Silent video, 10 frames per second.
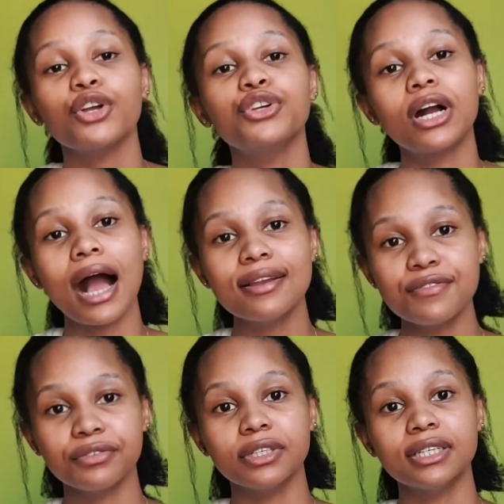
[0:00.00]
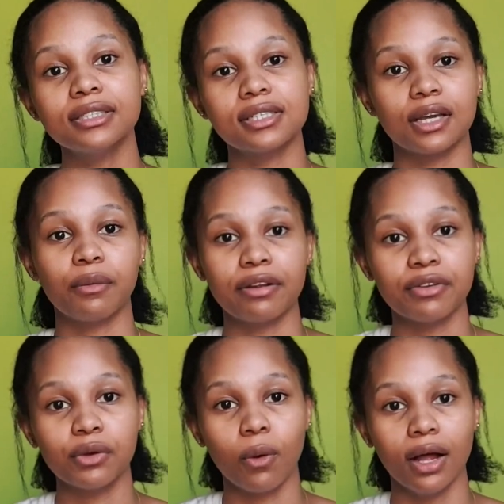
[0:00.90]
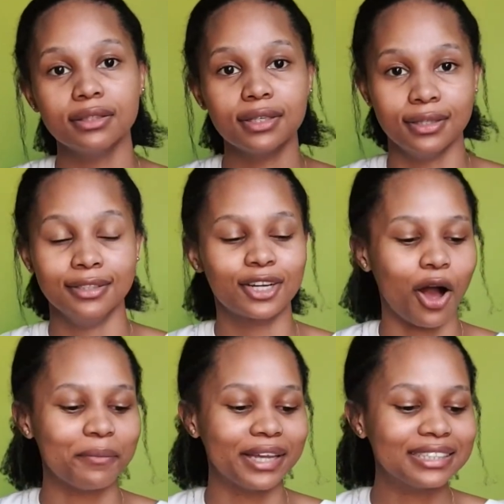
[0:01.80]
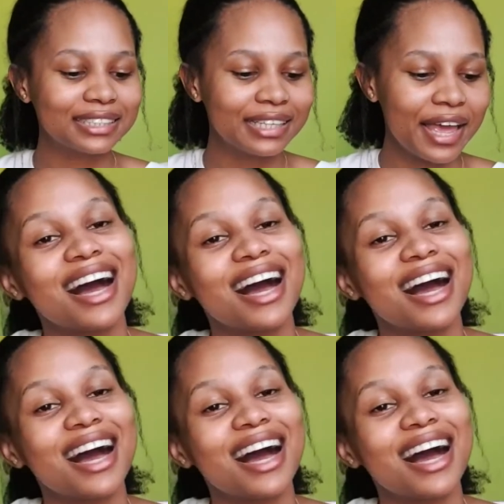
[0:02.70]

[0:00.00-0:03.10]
you're kind of free to say whatever you want in the comments.